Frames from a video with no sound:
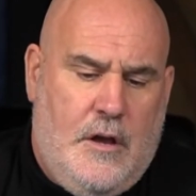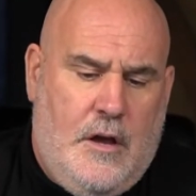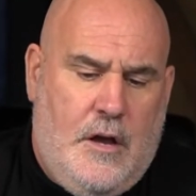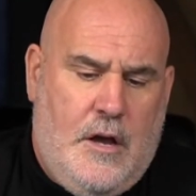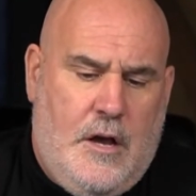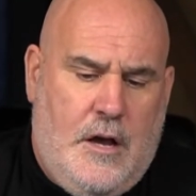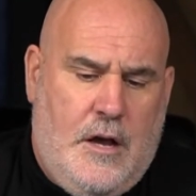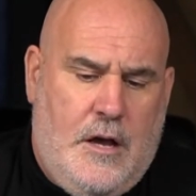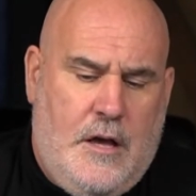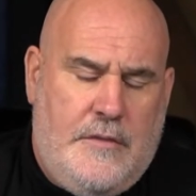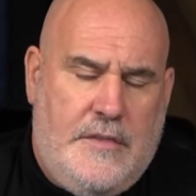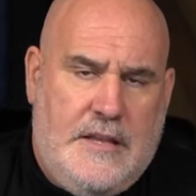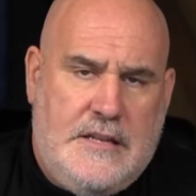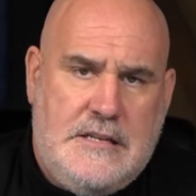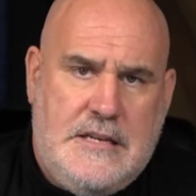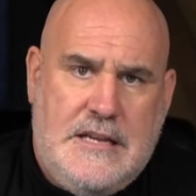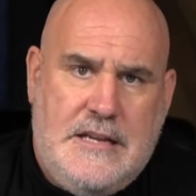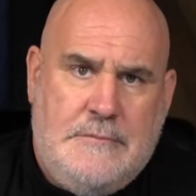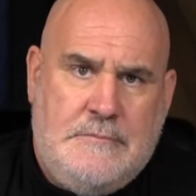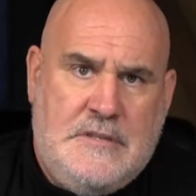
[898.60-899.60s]
They
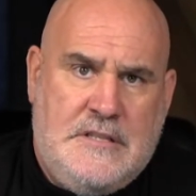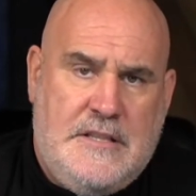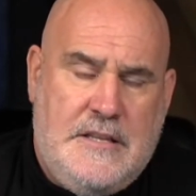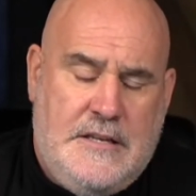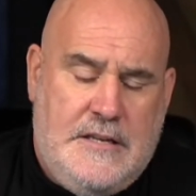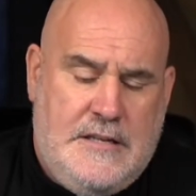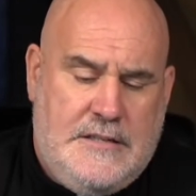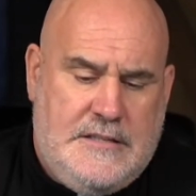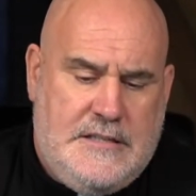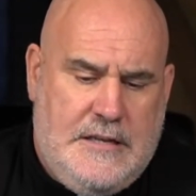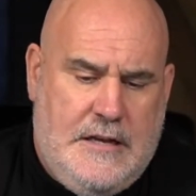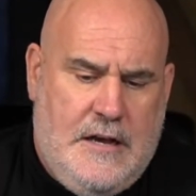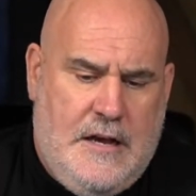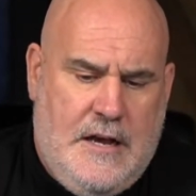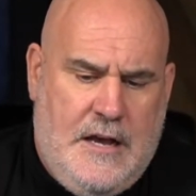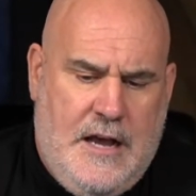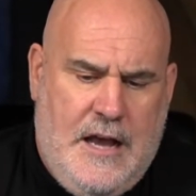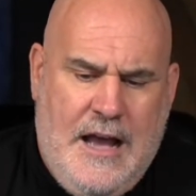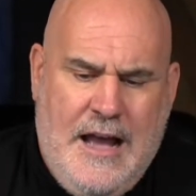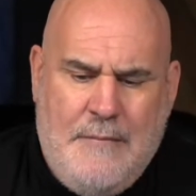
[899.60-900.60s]
named it
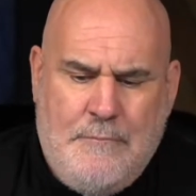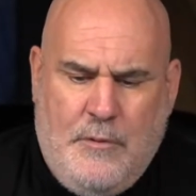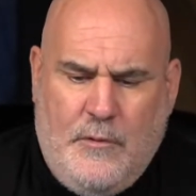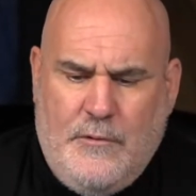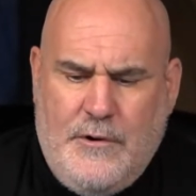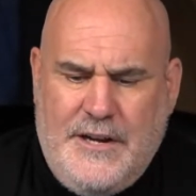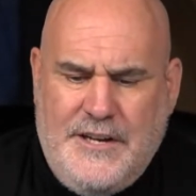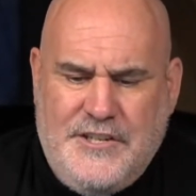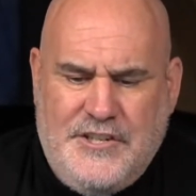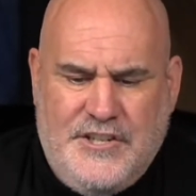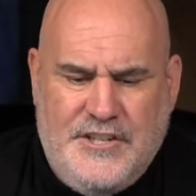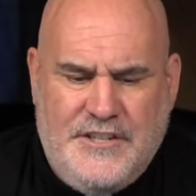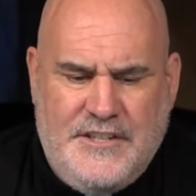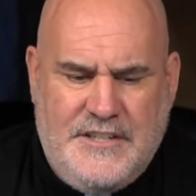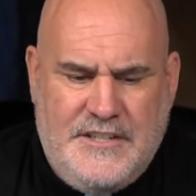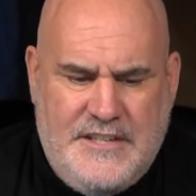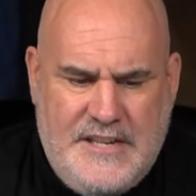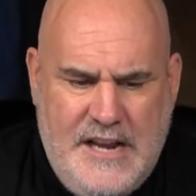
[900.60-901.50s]
Operation